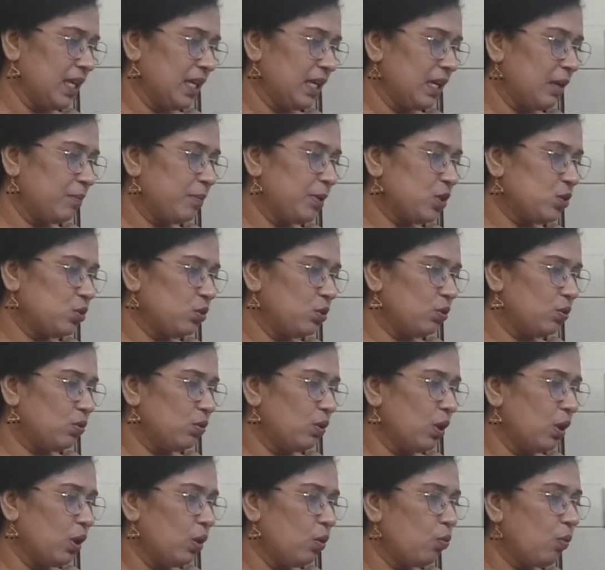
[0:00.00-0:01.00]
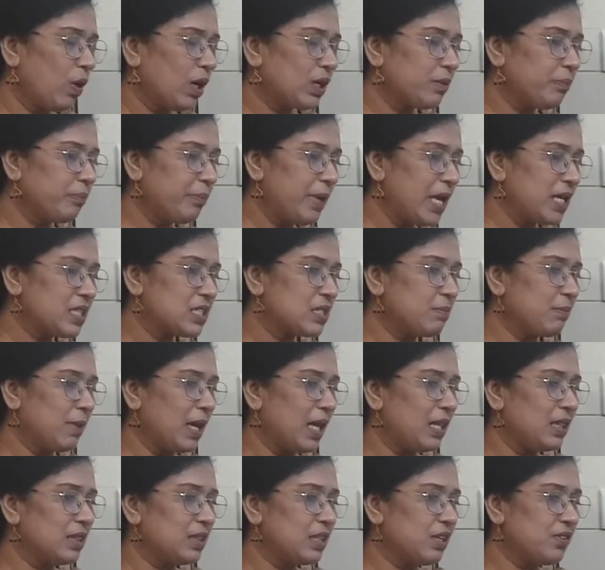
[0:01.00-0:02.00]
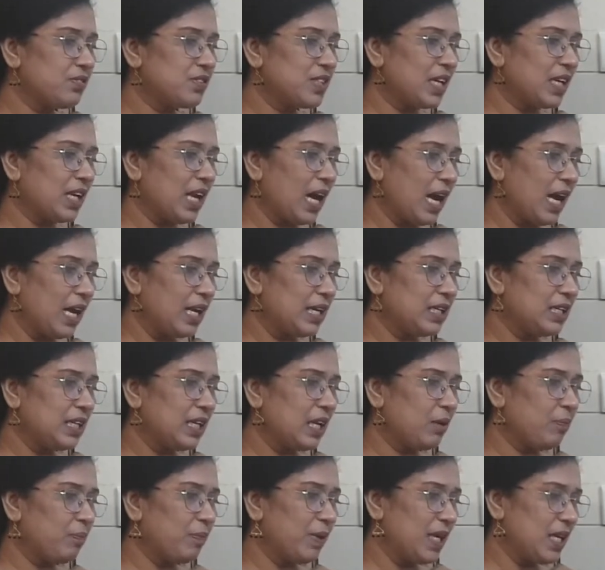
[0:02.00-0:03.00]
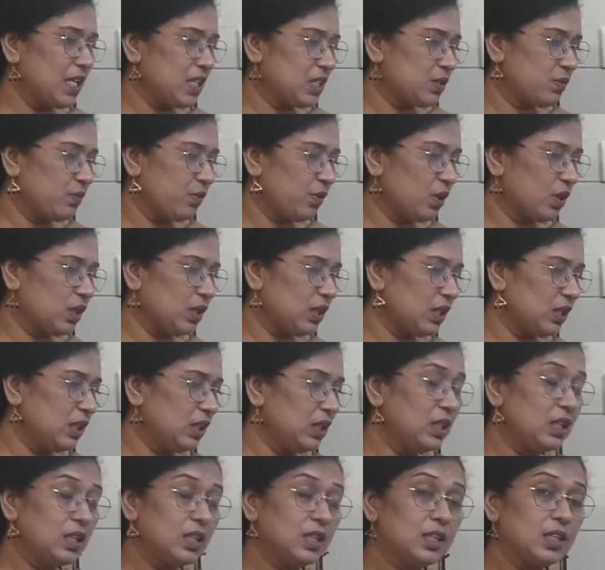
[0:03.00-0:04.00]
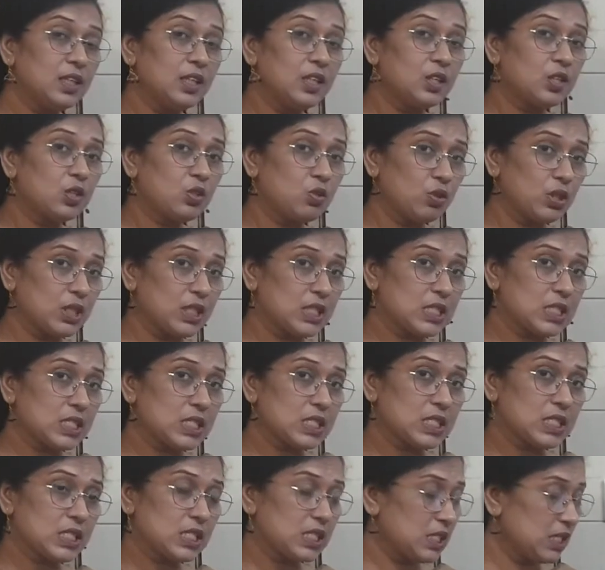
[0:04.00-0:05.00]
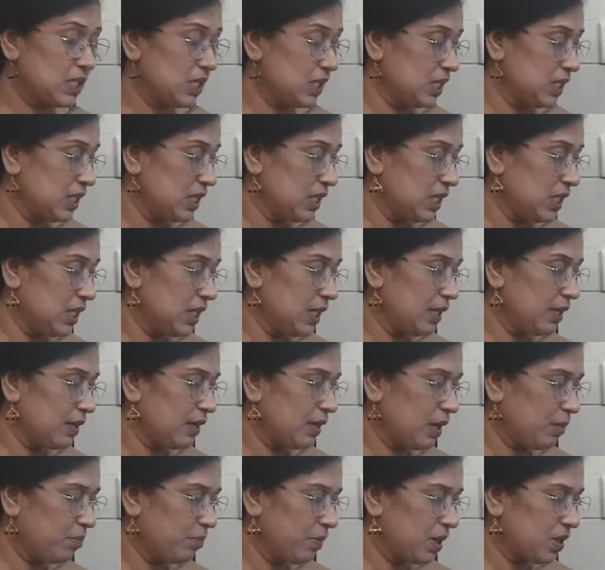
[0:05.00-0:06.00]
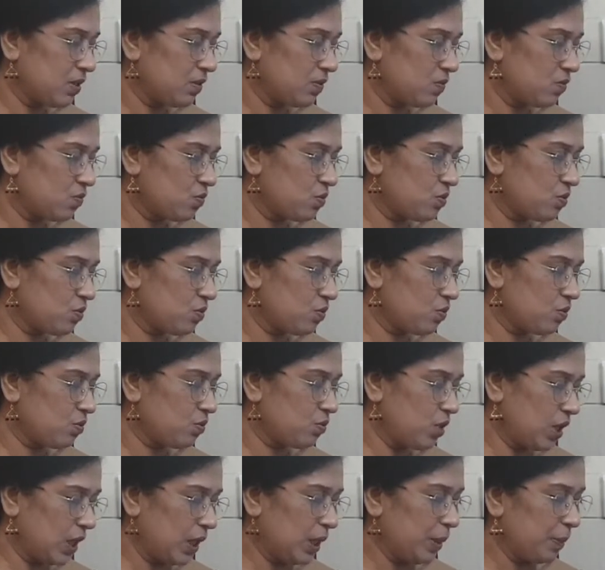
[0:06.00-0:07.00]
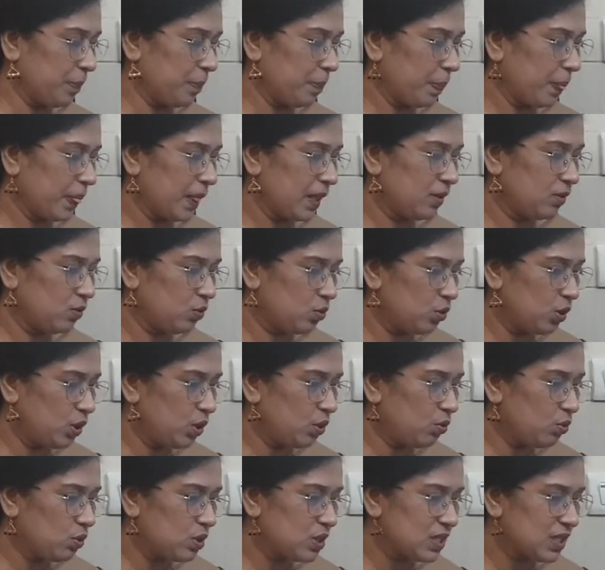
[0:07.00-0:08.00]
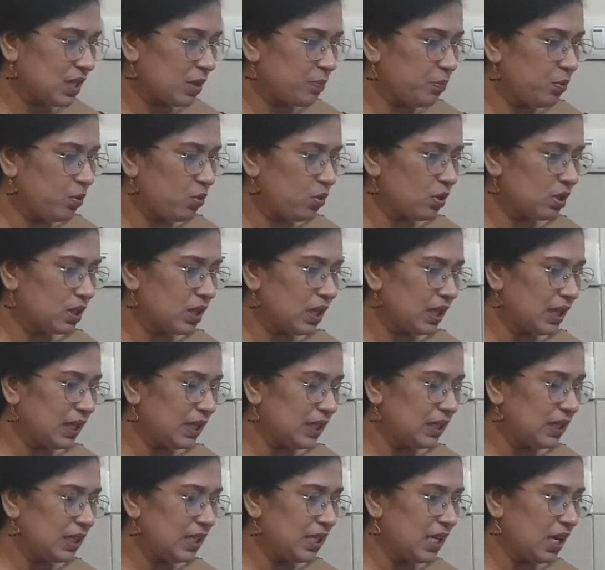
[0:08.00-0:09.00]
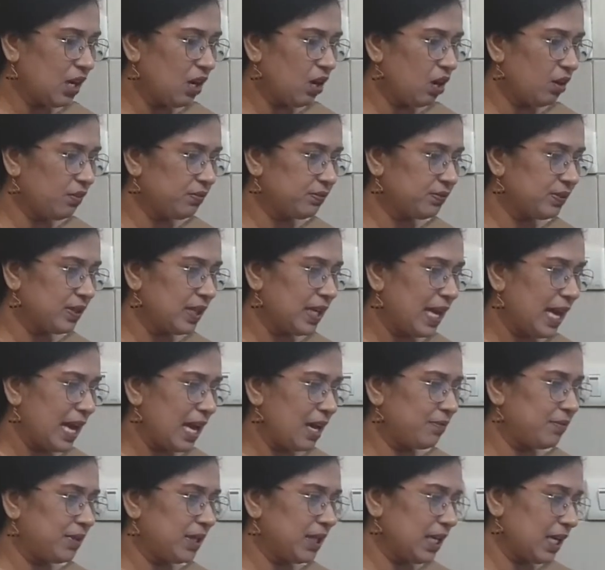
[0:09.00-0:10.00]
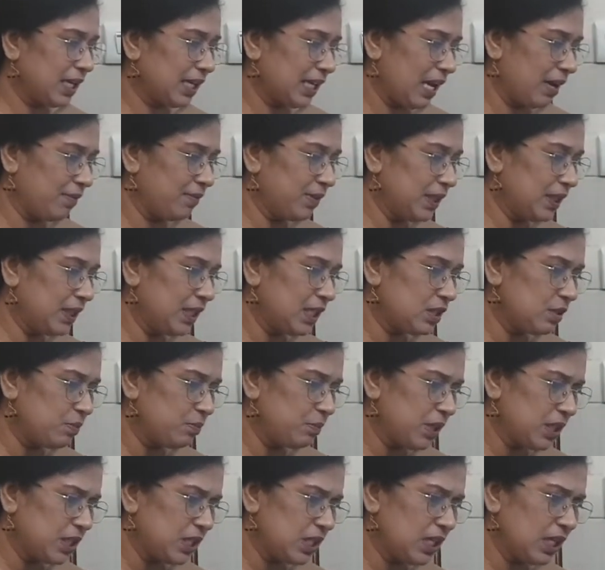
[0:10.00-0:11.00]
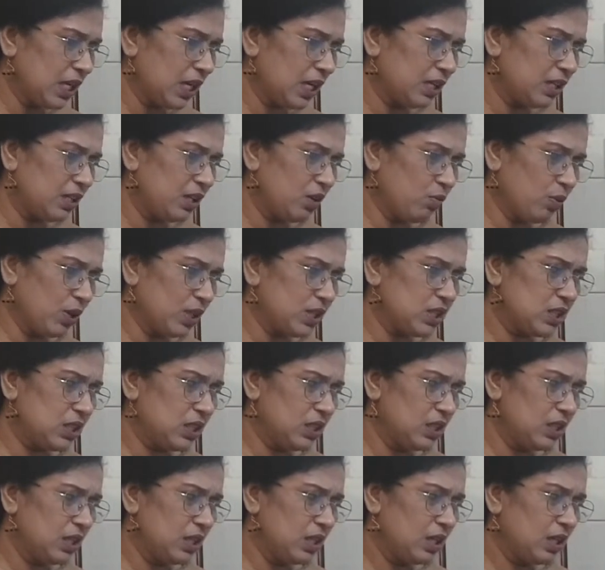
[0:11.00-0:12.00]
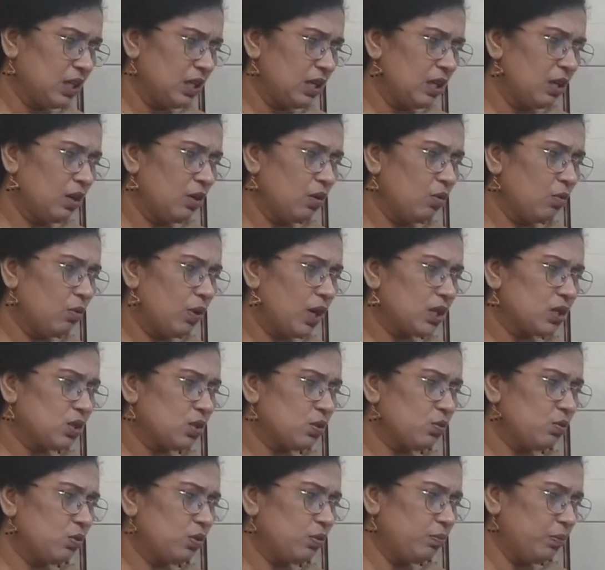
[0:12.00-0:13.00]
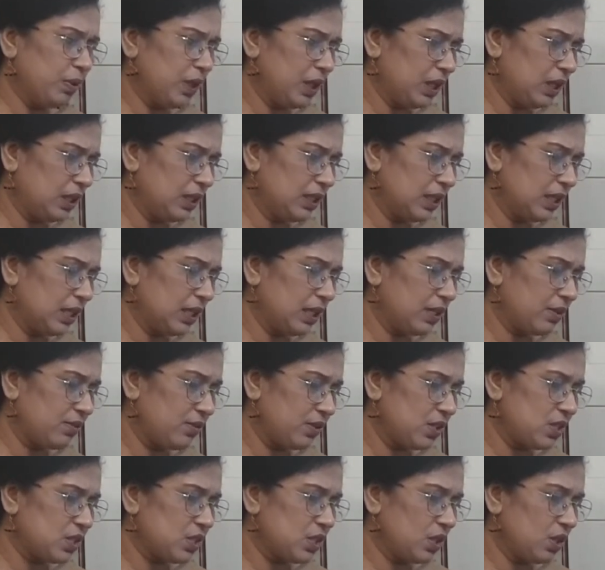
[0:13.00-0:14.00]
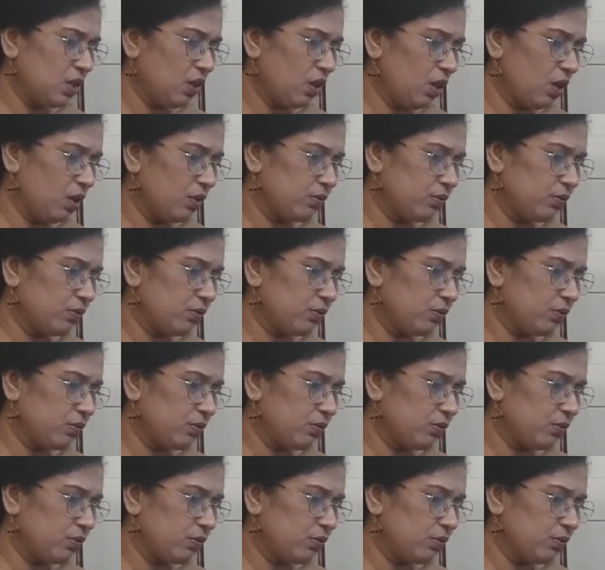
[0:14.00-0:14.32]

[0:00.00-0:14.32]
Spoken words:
Number 2, what makes Maldives an ideal place for the tourists? Number 3, do you support the idea of having a cabinet meeting underwater? What could be the reason